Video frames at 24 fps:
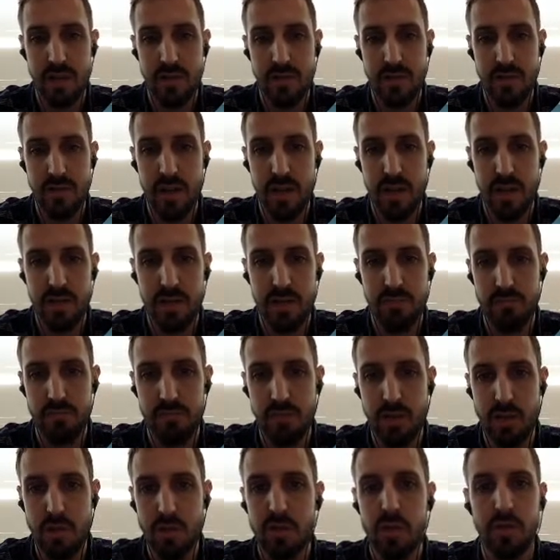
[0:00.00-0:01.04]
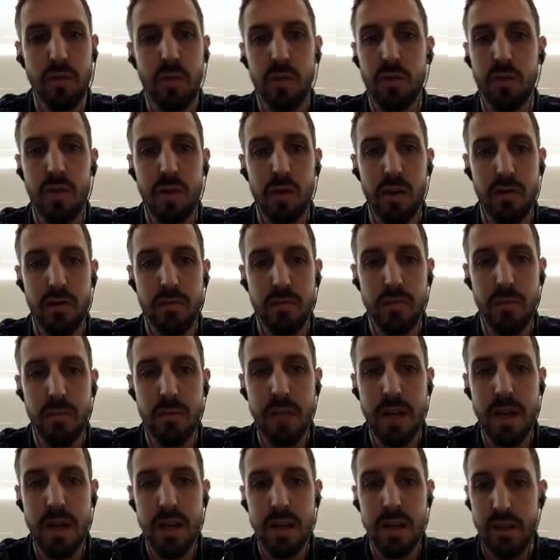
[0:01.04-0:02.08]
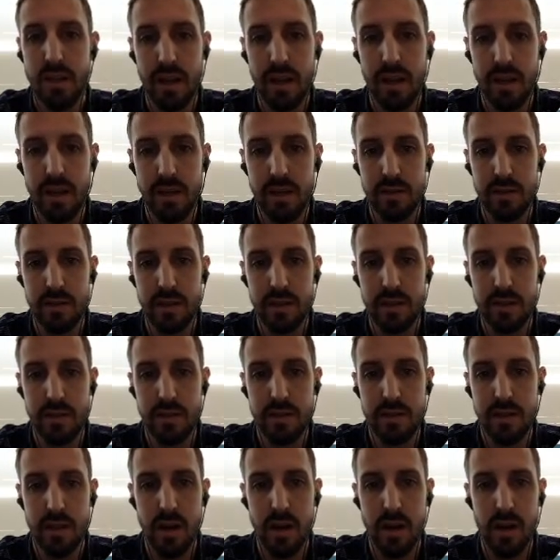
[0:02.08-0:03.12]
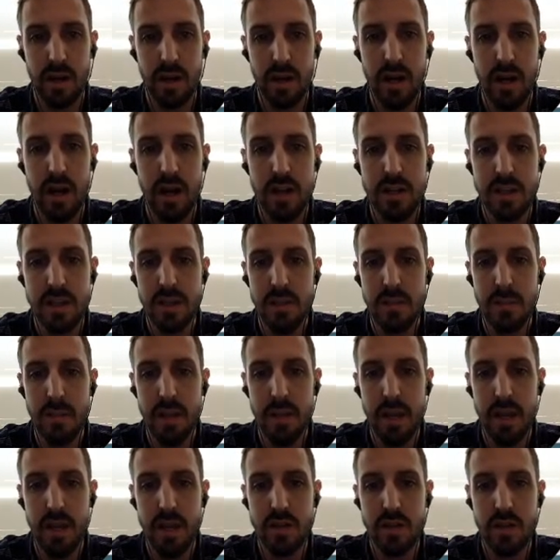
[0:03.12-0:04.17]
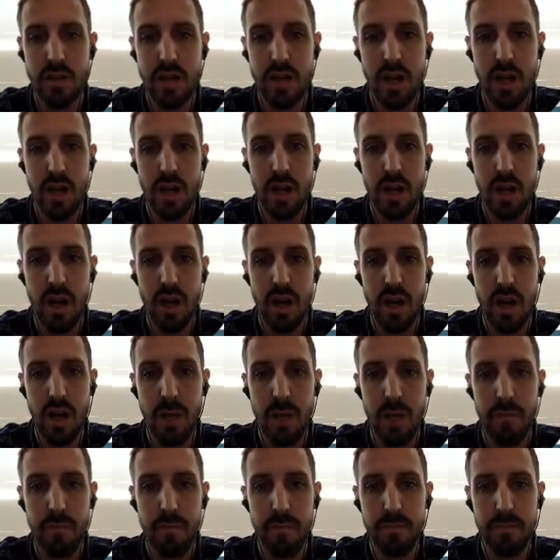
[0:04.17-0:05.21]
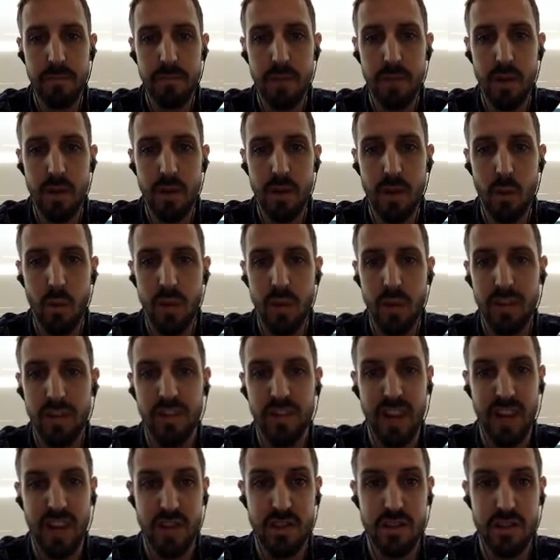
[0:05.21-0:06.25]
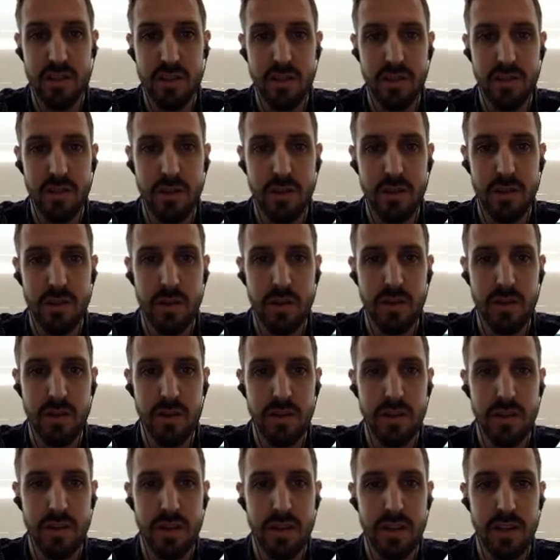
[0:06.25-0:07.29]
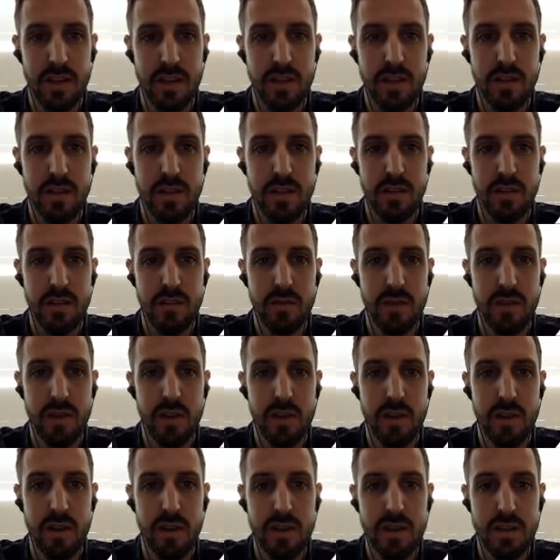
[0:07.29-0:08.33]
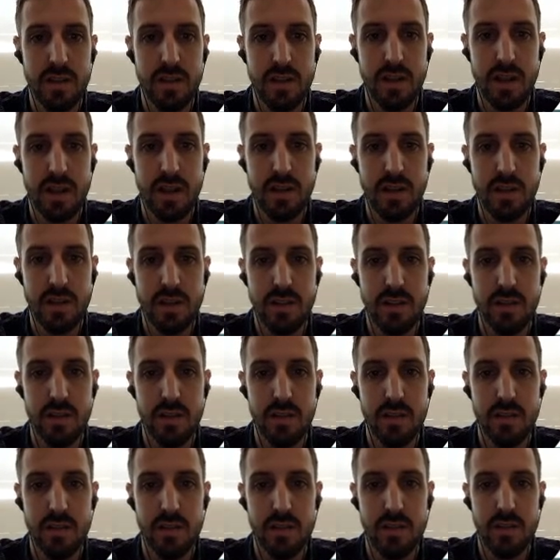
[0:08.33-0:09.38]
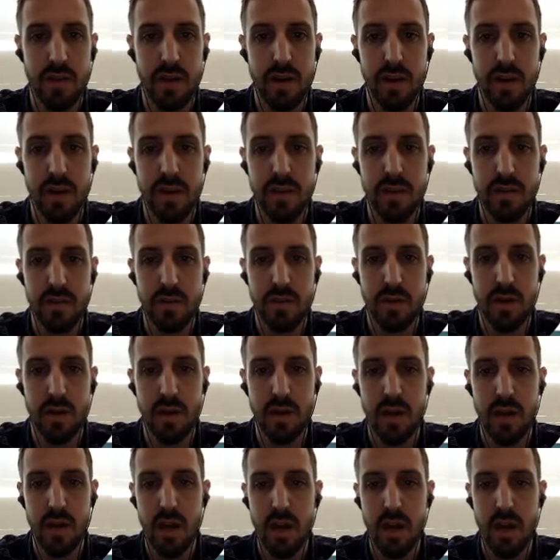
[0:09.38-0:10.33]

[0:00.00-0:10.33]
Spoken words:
It's useful for many things, is content page with sections. So you can just like search for sections and you'll find this one.